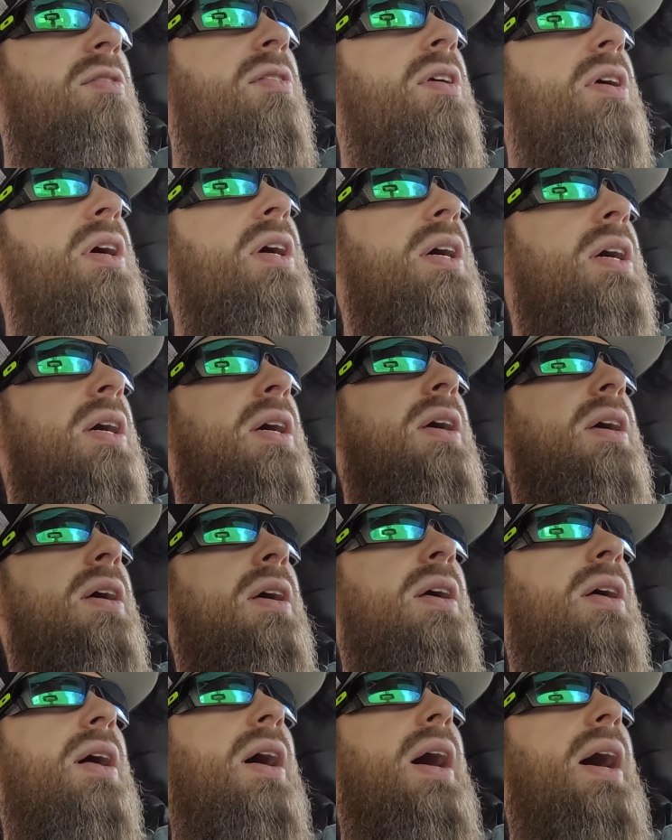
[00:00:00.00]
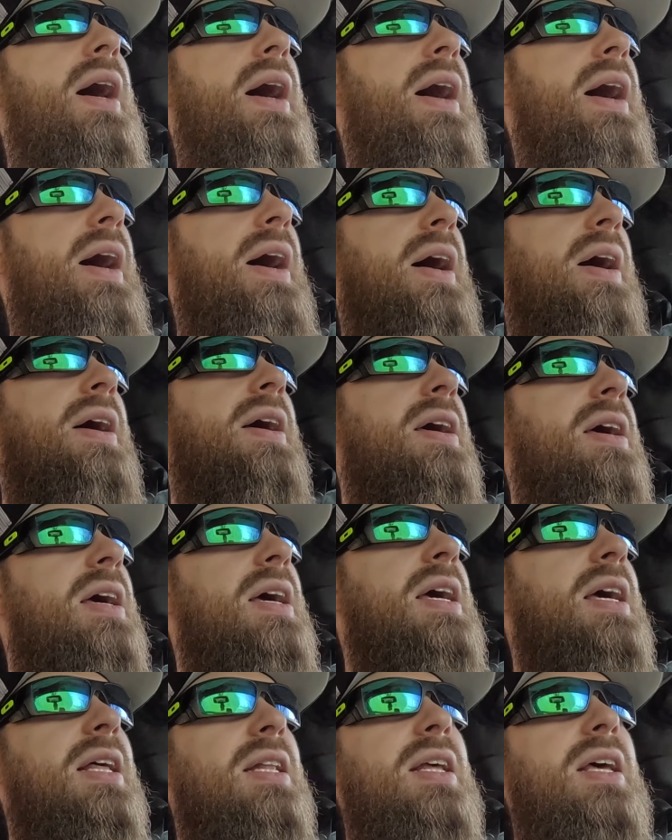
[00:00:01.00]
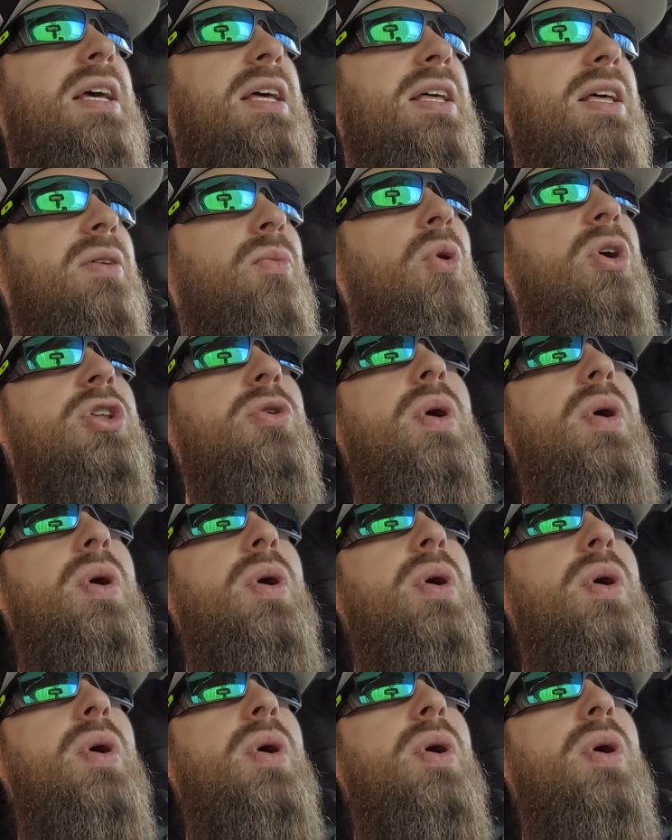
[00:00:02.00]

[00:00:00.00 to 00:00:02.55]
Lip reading: when